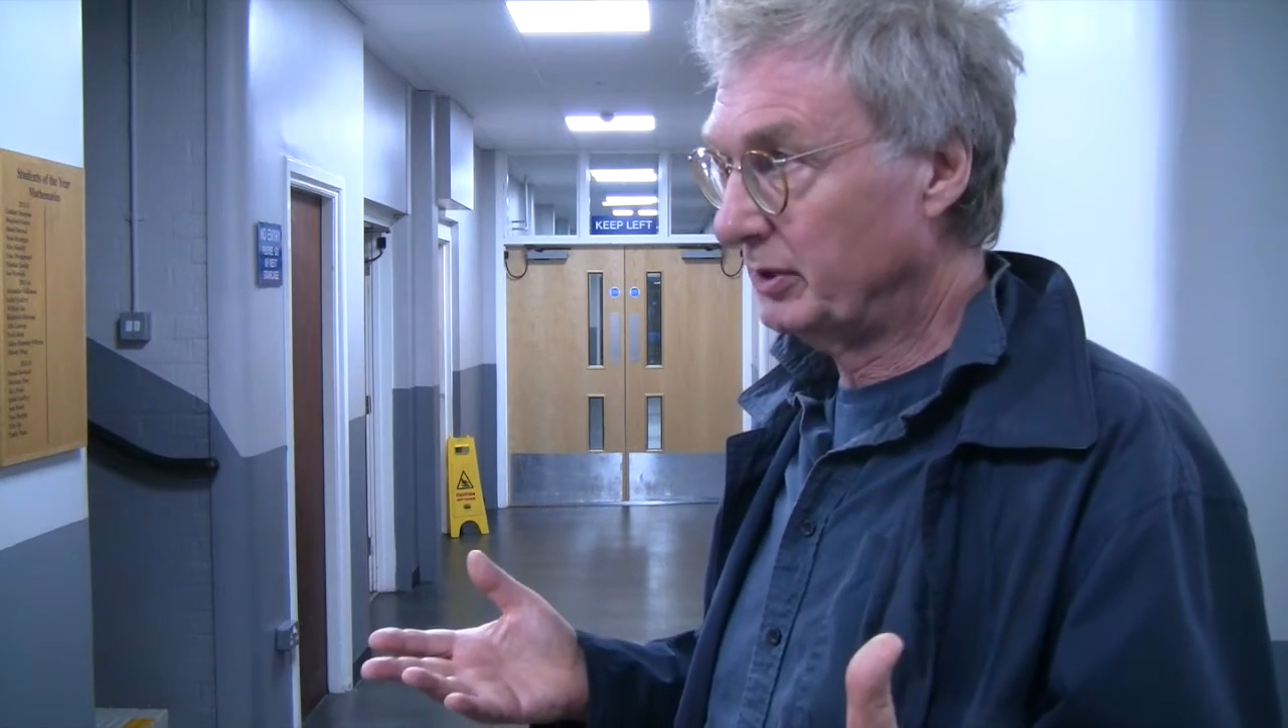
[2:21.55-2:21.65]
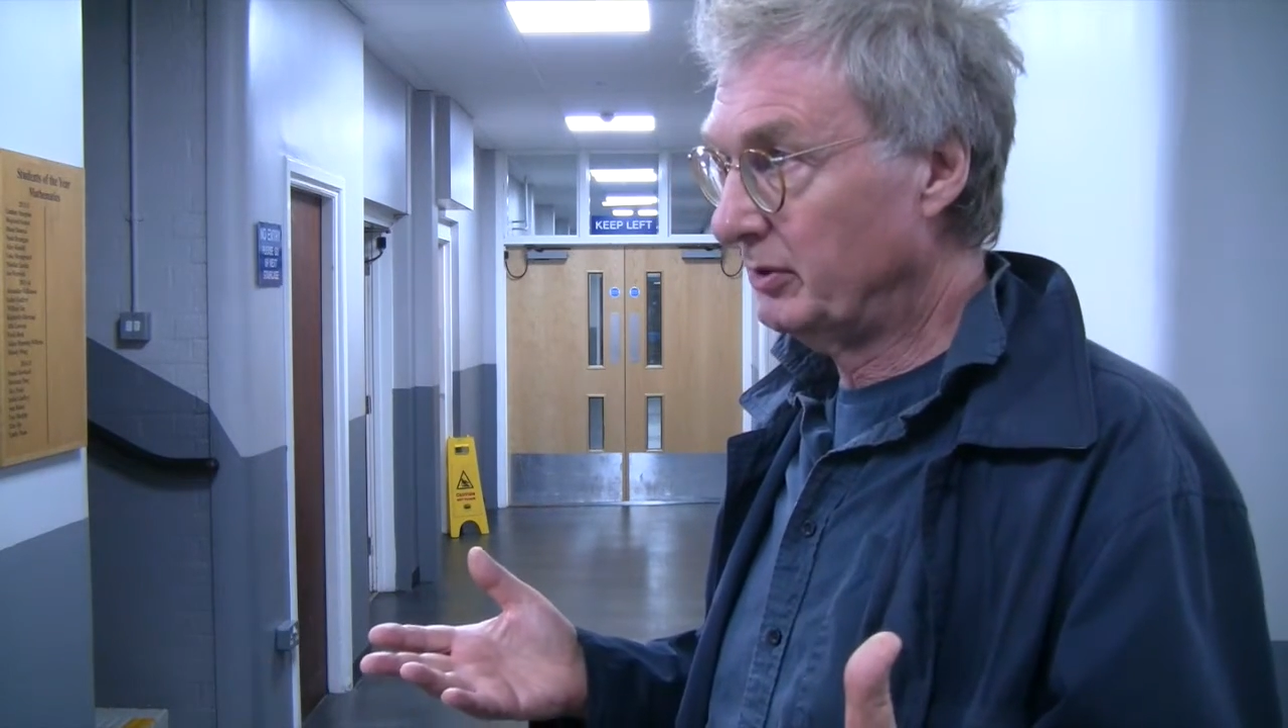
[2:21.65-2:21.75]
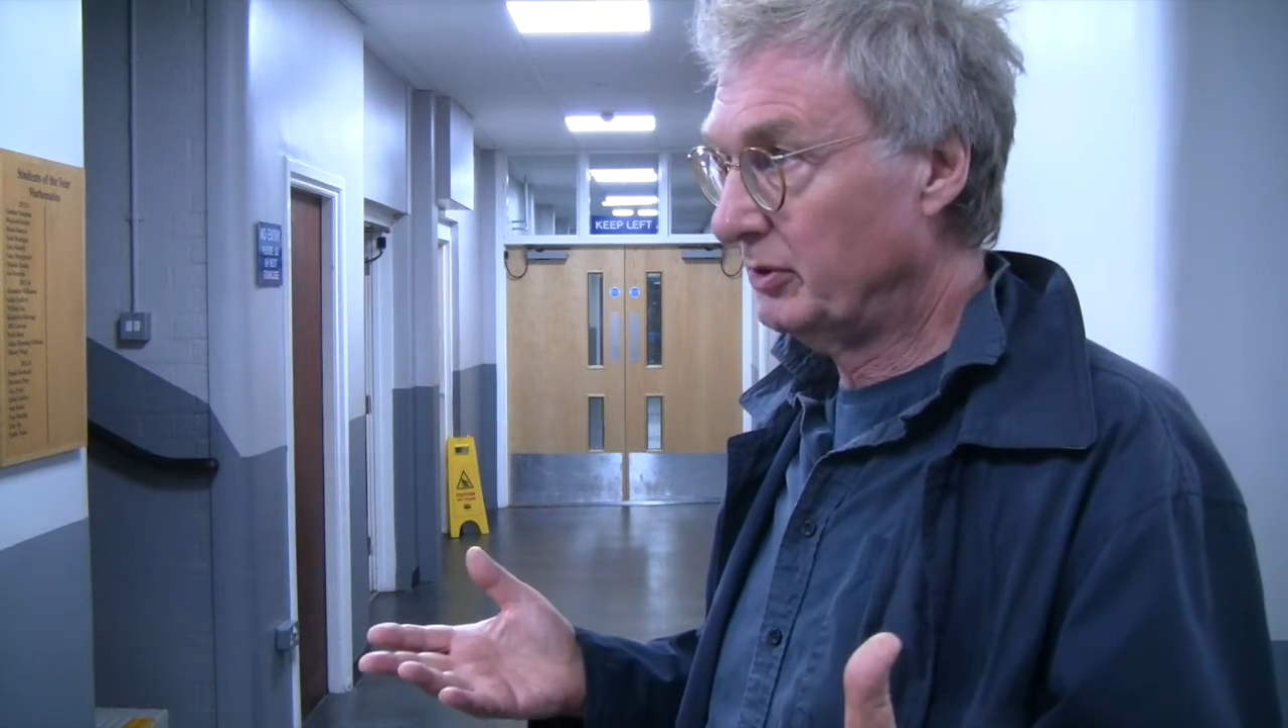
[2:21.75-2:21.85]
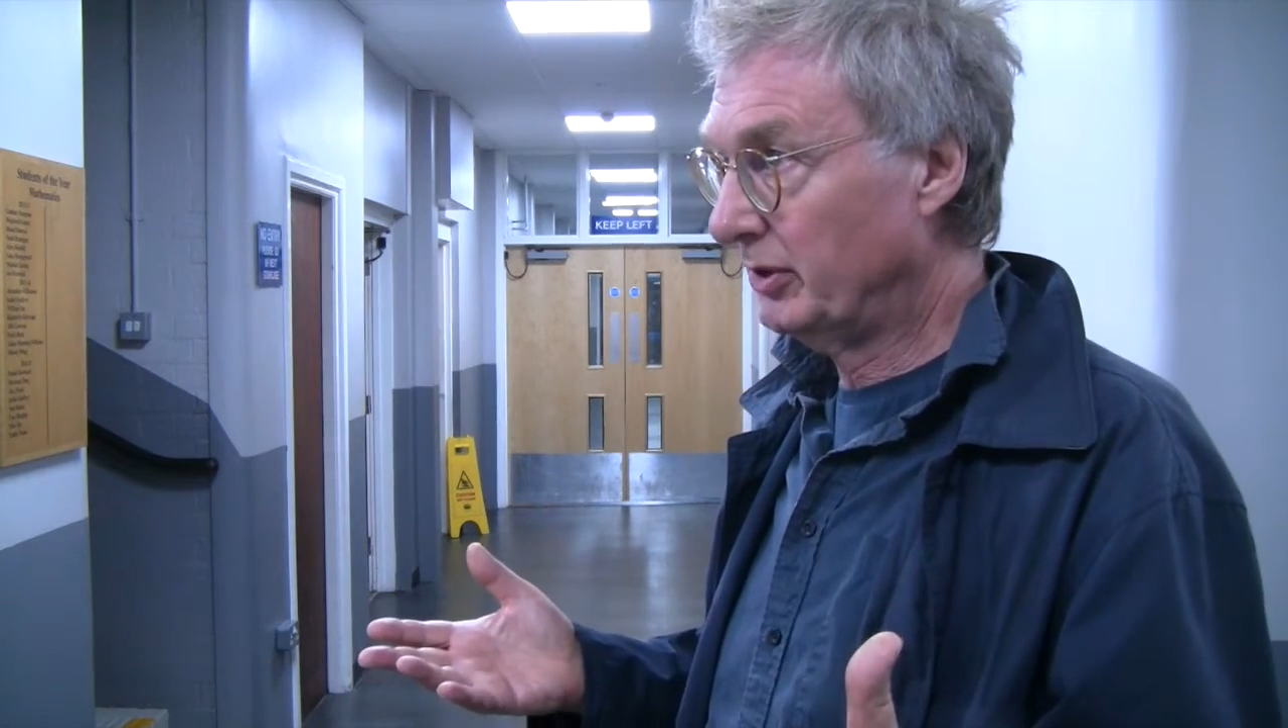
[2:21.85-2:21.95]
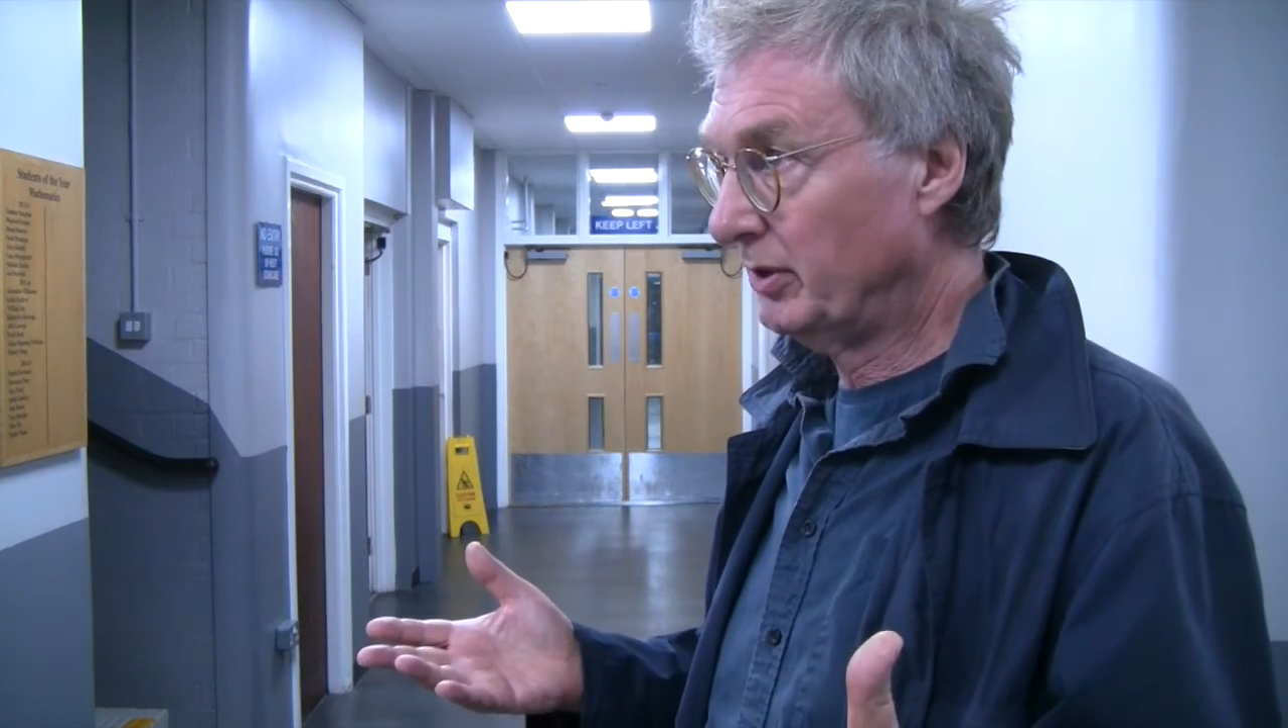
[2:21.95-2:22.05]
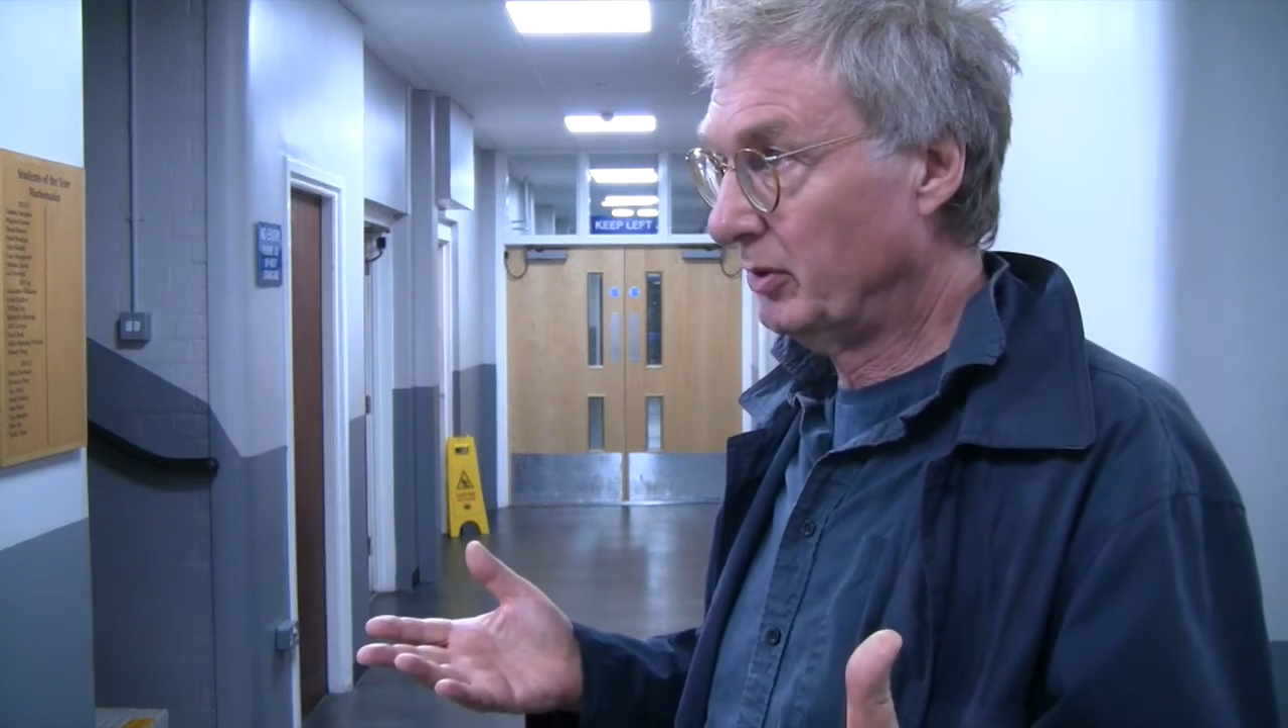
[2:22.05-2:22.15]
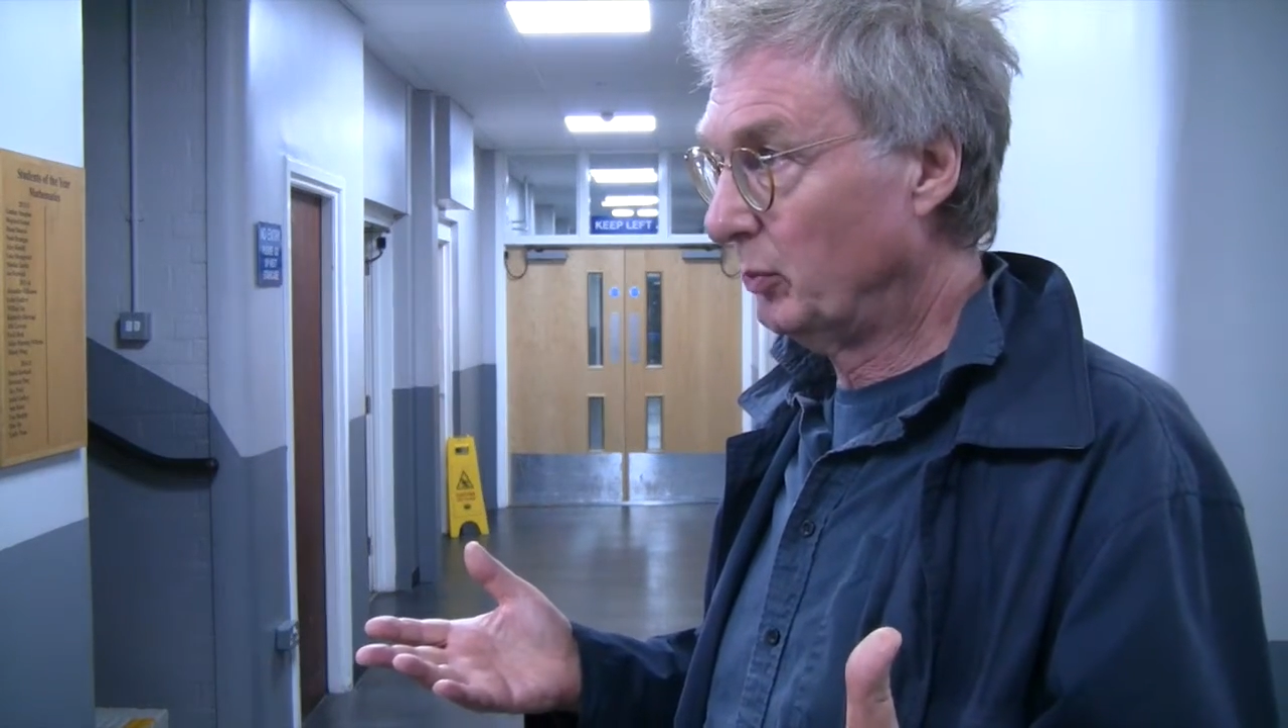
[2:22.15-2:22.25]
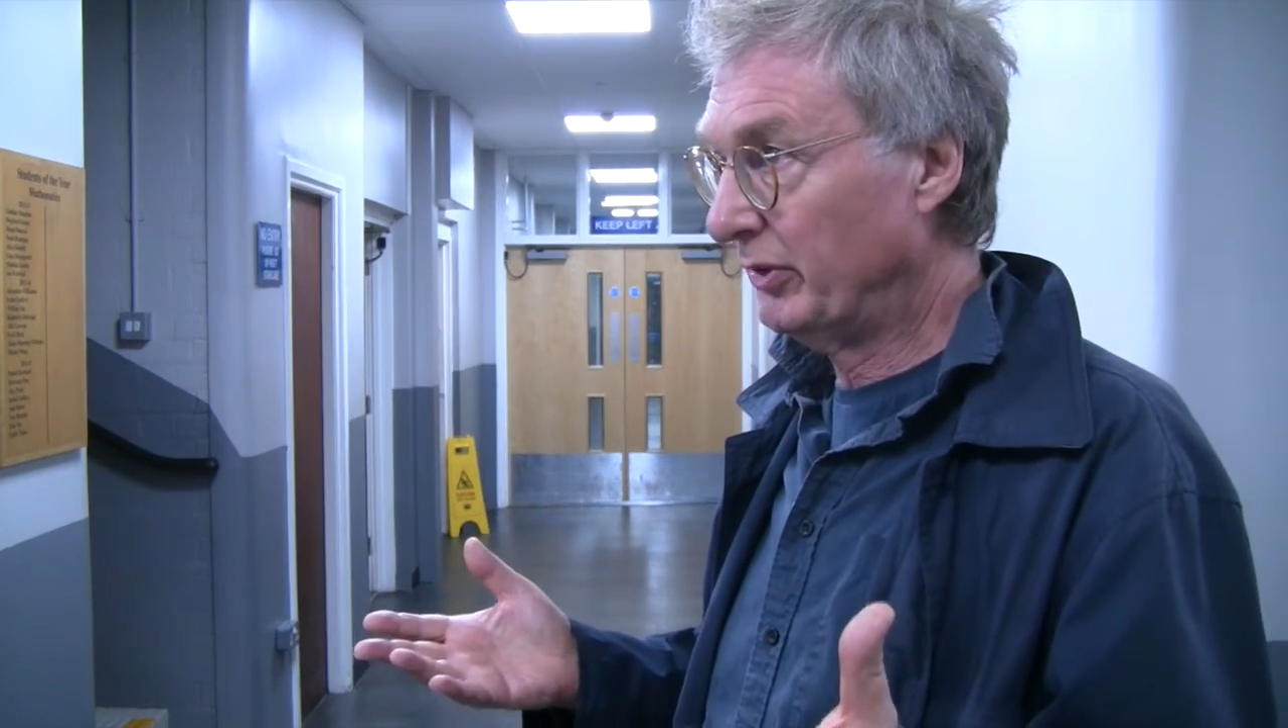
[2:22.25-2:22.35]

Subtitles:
on the